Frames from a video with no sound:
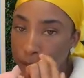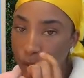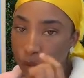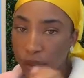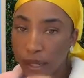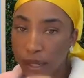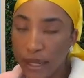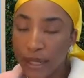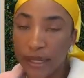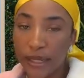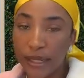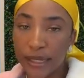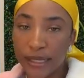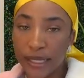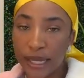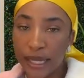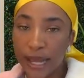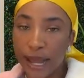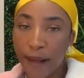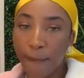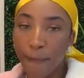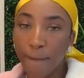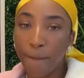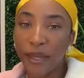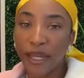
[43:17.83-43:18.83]
do it in the
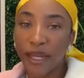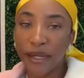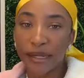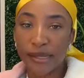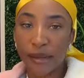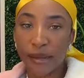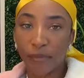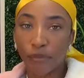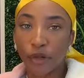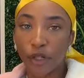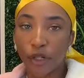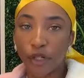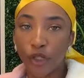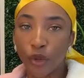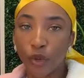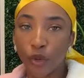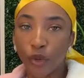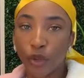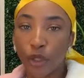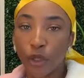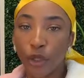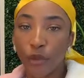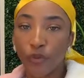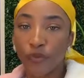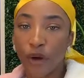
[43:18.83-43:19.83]
DM because I'm pretty
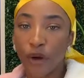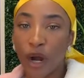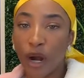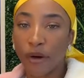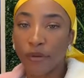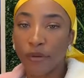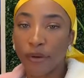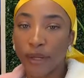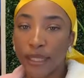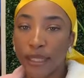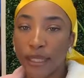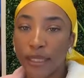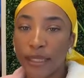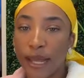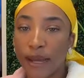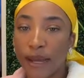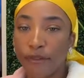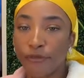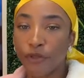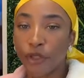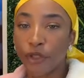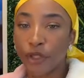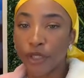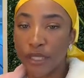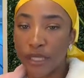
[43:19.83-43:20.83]
sure you've already
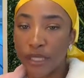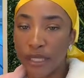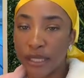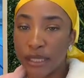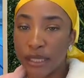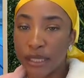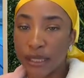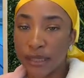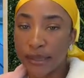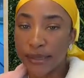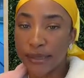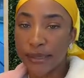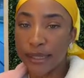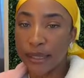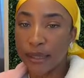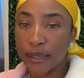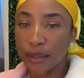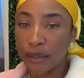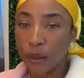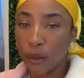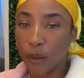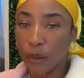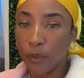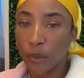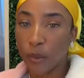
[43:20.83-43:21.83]
left your details in the
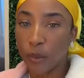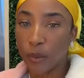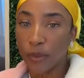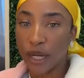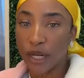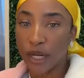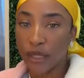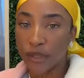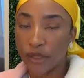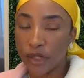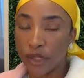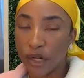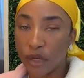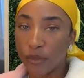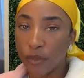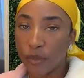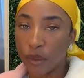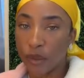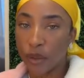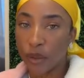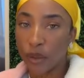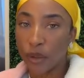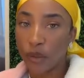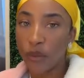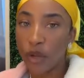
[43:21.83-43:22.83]
little blue box down
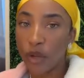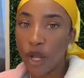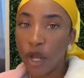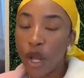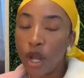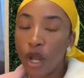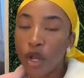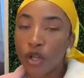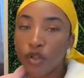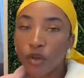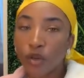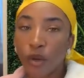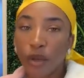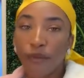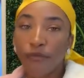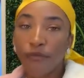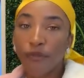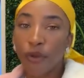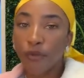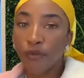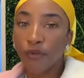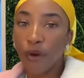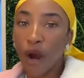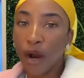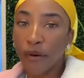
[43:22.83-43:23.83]
below. So
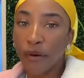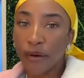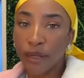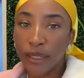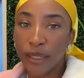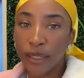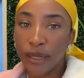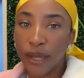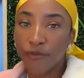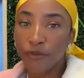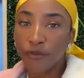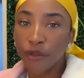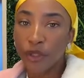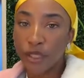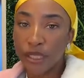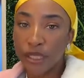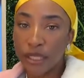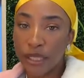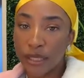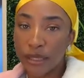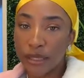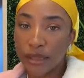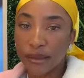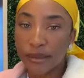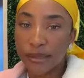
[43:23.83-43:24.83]
if you've already left your
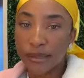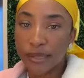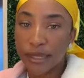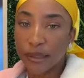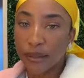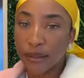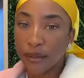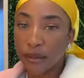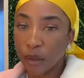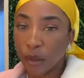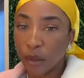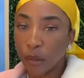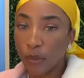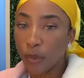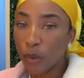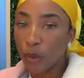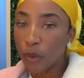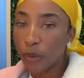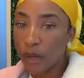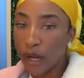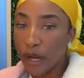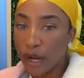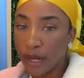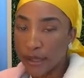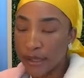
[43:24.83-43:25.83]
details in the little
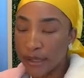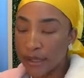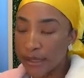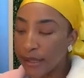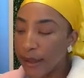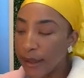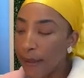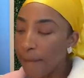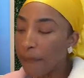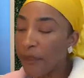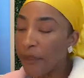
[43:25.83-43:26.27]
blue box,